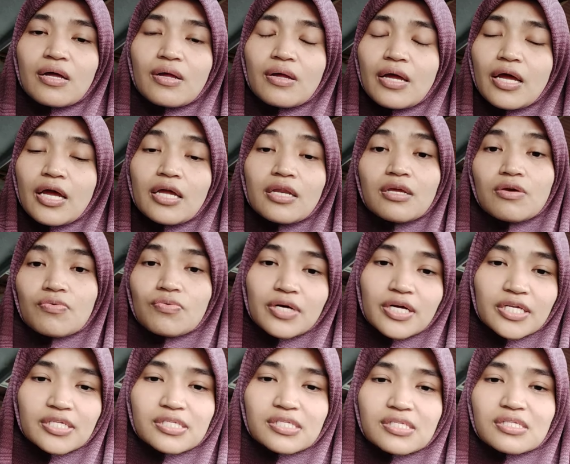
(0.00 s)
any
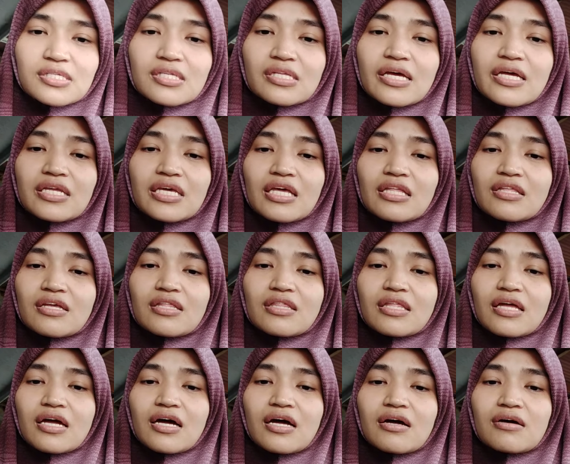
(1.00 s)
words dan kita
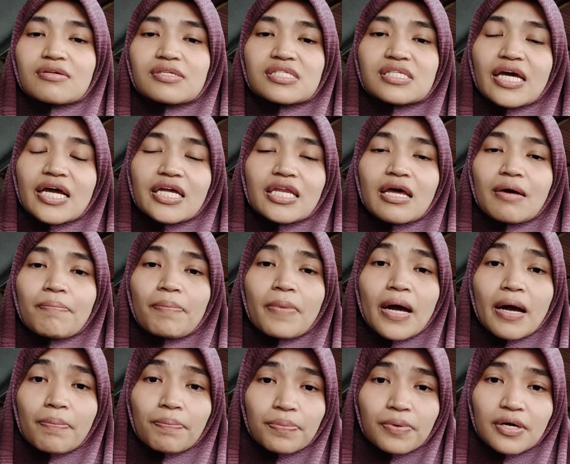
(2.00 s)
tak sign
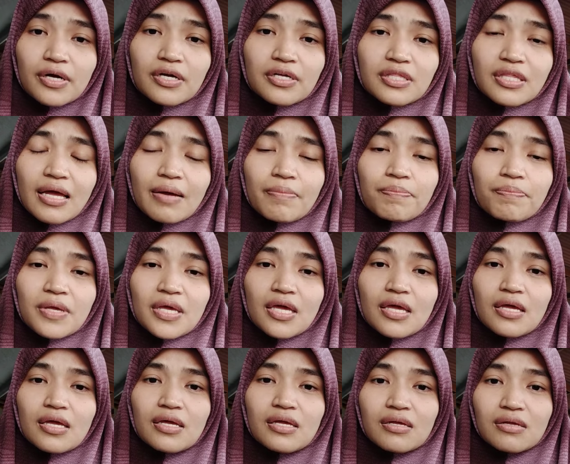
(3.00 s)
apa-apa,
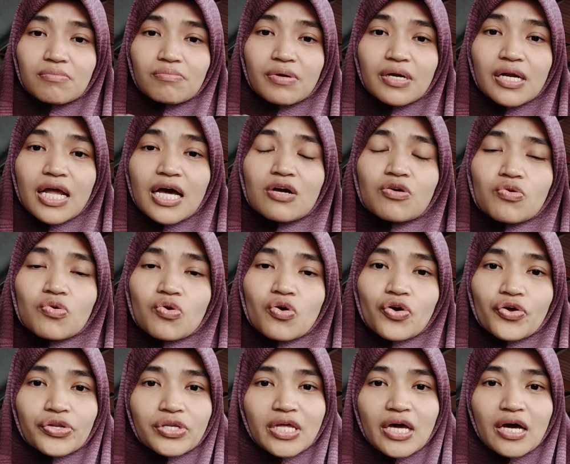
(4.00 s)
tapi berlaku
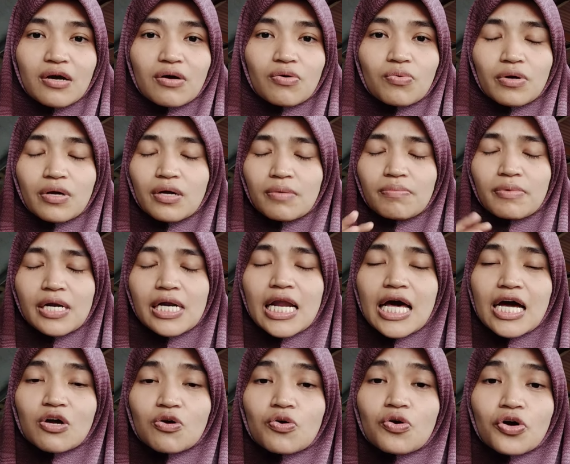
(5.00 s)
conduct.
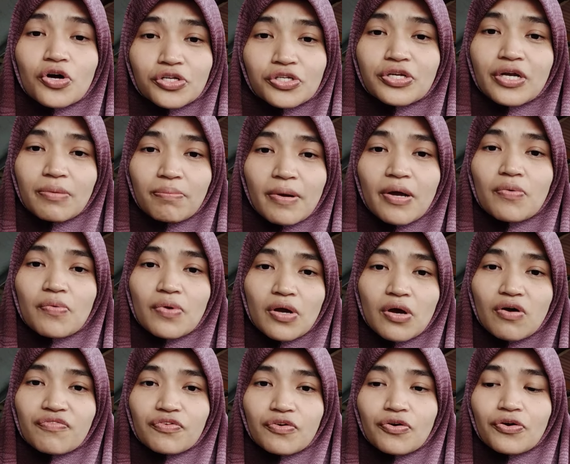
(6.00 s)
Berlaku contract by way
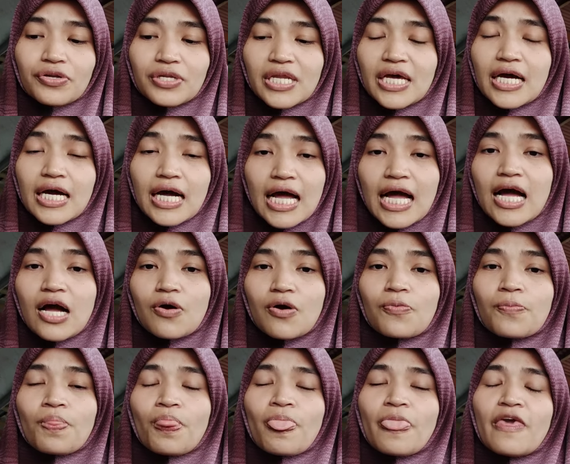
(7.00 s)
of conduct. How?
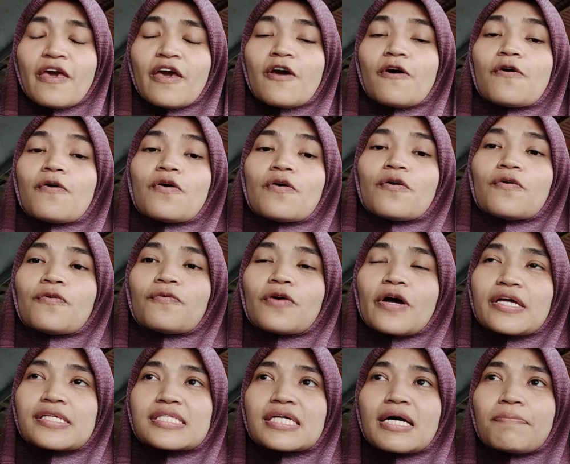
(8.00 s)

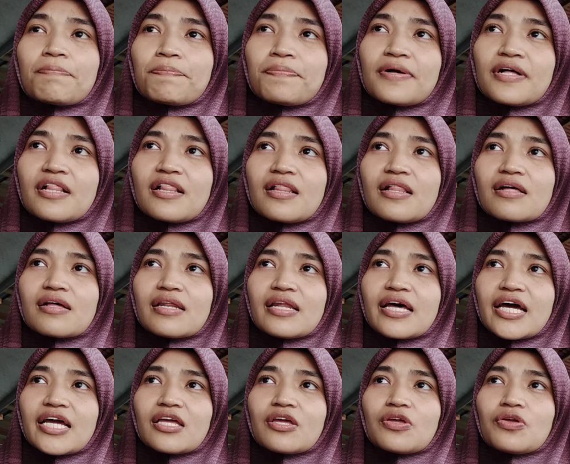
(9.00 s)
Example,
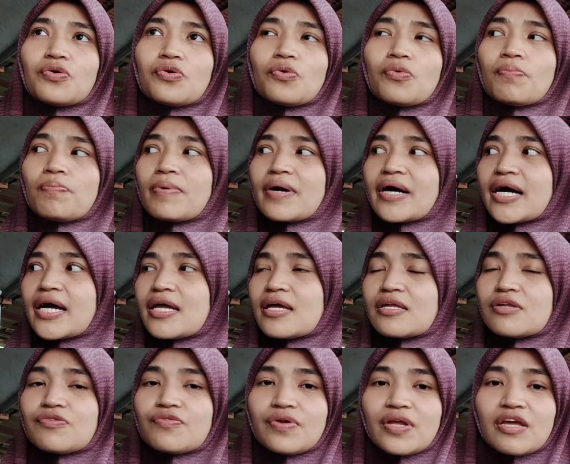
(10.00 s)
like you buy a
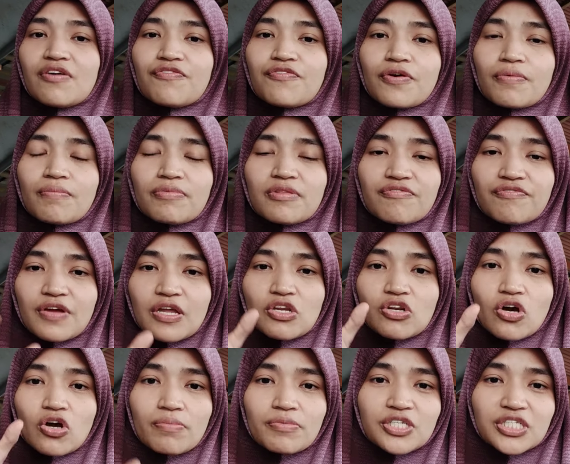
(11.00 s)
drink from the
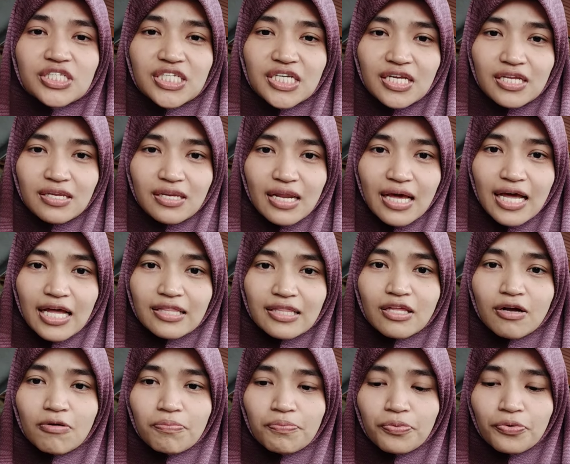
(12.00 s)
vendor machine.
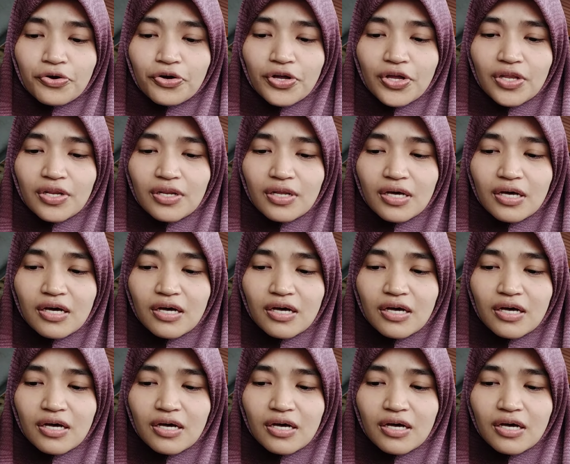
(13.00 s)
Ataupun